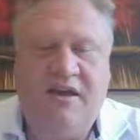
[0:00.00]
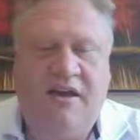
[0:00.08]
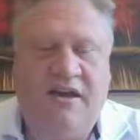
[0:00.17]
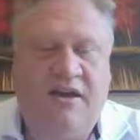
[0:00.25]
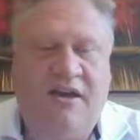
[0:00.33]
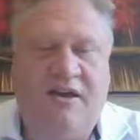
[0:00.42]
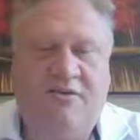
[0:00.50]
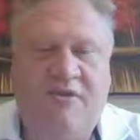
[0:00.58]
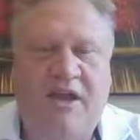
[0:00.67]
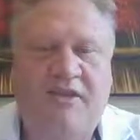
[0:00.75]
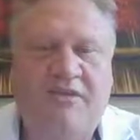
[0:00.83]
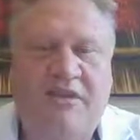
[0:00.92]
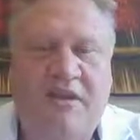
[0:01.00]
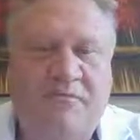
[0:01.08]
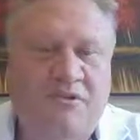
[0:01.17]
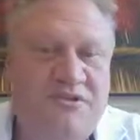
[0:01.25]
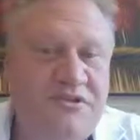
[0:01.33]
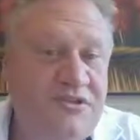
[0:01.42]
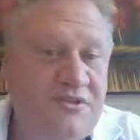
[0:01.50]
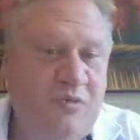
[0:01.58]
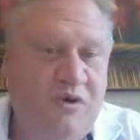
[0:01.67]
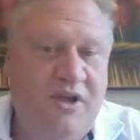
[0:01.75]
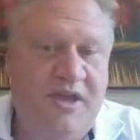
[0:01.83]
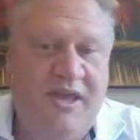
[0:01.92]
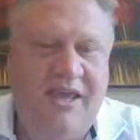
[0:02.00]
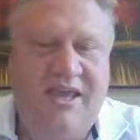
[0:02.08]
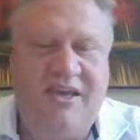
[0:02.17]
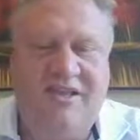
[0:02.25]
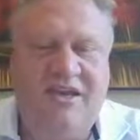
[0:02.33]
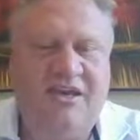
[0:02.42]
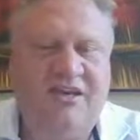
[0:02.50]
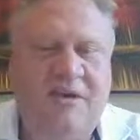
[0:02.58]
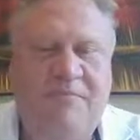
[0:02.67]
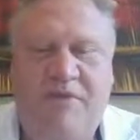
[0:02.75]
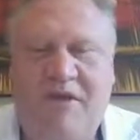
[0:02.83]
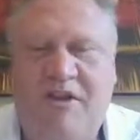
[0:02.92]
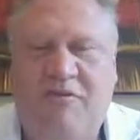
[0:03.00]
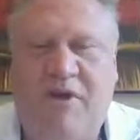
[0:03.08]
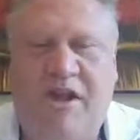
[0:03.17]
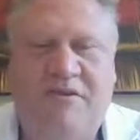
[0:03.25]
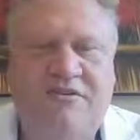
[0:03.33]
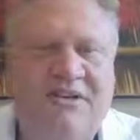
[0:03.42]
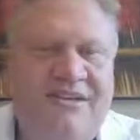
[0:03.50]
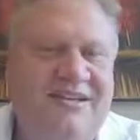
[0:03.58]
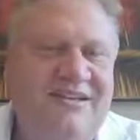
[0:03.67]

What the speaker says: I ran the numbers this morning, and you end up around